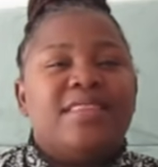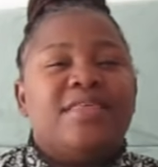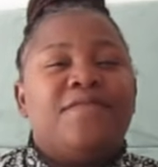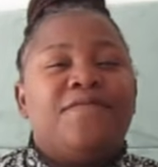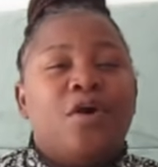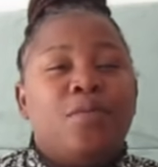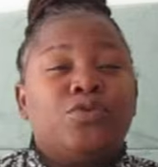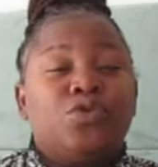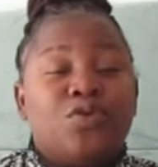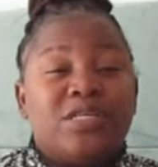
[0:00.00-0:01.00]
The farm
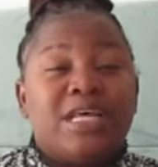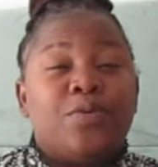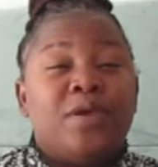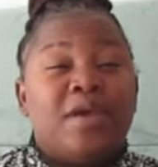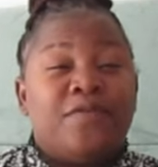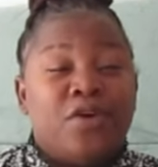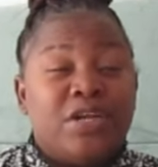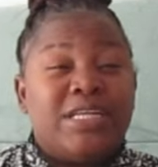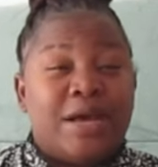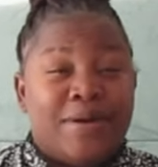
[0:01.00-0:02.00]
stories that we have
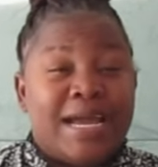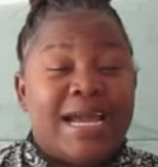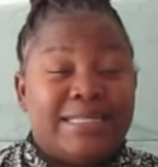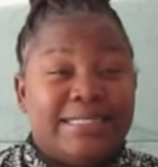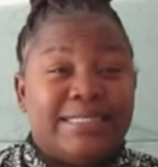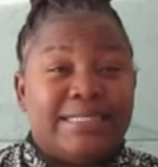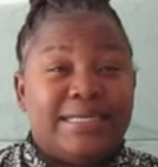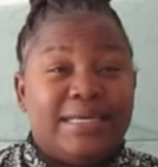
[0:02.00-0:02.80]
heard in our country.